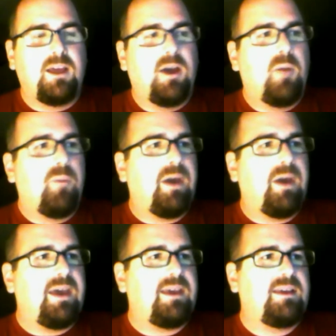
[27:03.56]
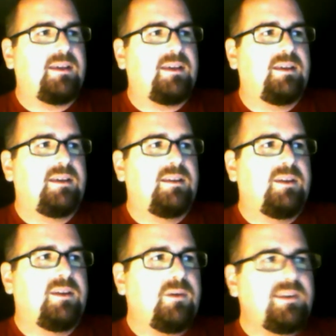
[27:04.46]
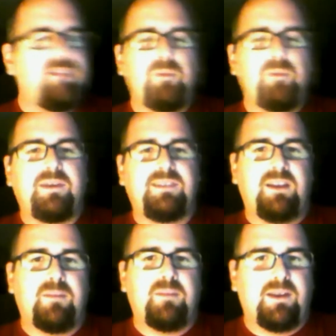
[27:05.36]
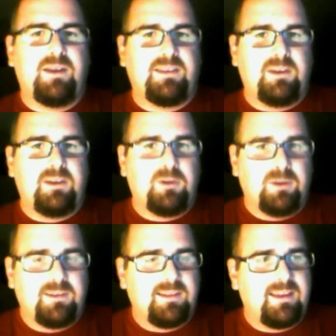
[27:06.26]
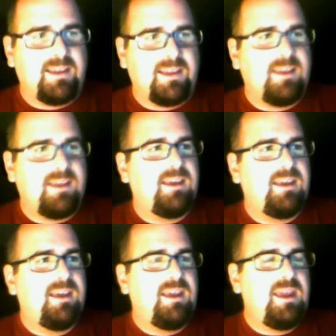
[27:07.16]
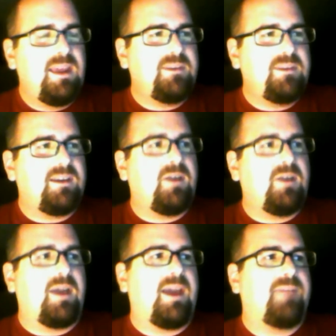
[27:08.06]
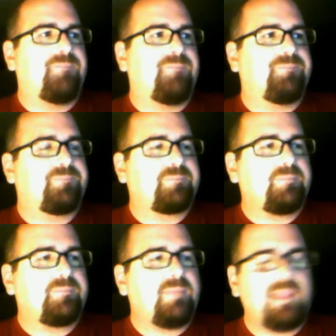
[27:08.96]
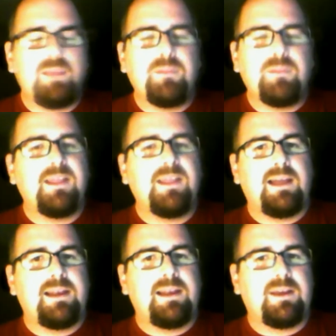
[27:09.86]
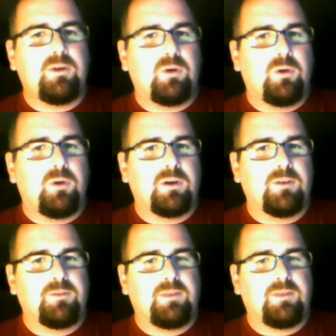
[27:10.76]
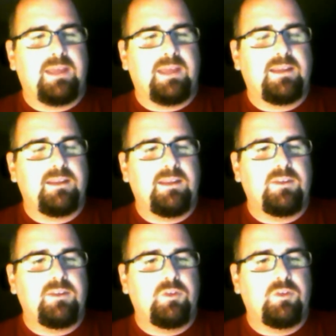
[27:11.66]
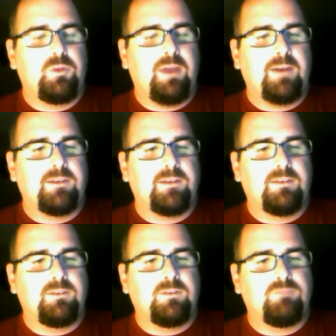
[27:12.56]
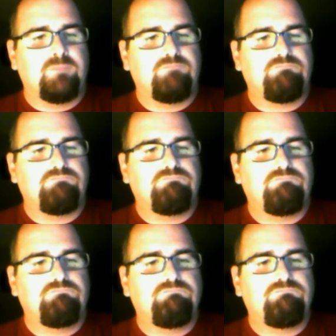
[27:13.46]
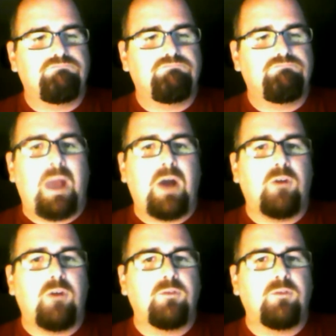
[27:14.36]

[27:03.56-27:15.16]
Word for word: But no one's ever busted on Marcus Gilchrist. Like, he was okay. He played a lot of nickel corner, like in 2012,